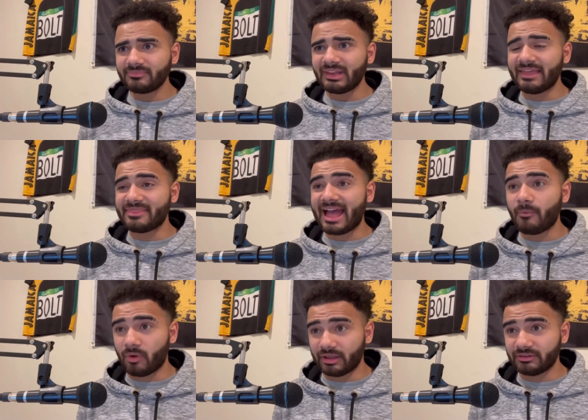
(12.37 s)
And that
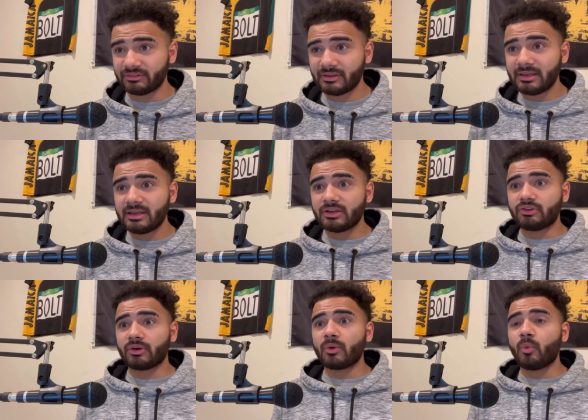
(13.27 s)
was
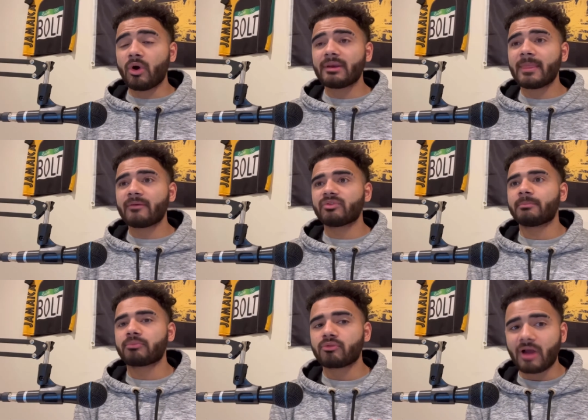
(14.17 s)
during one of the
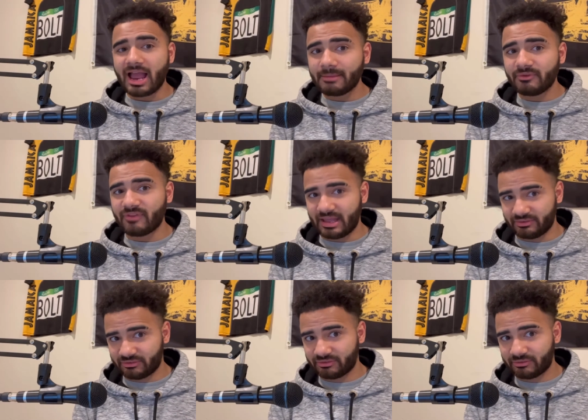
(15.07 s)
prime
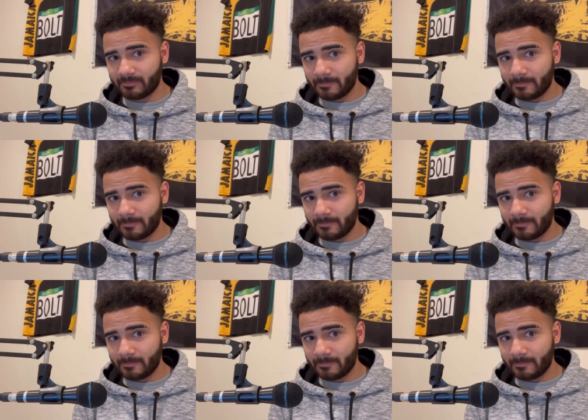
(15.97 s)
events.